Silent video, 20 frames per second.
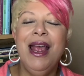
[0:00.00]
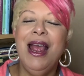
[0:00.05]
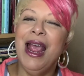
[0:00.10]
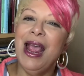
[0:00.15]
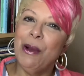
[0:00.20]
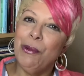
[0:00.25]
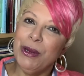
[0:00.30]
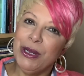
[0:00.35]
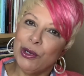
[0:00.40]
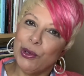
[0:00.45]

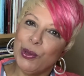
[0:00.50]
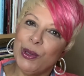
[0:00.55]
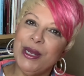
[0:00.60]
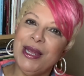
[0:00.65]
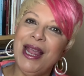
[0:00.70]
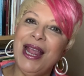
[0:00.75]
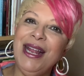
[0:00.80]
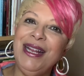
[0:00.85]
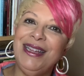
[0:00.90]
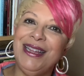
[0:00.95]
and we
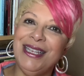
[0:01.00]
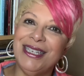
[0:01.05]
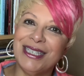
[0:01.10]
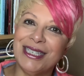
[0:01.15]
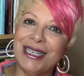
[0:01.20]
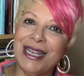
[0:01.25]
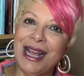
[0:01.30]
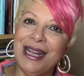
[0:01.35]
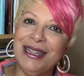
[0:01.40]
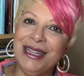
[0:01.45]
create
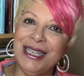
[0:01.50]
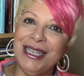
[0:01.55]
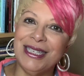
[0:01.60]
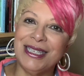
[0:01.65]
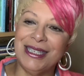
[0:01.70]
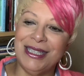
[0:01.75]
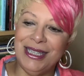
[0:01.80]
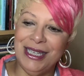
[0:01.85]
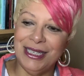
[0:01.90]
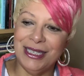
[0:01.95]

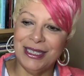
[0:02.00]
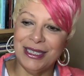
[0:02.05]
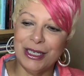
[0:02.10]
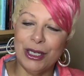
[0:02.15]
this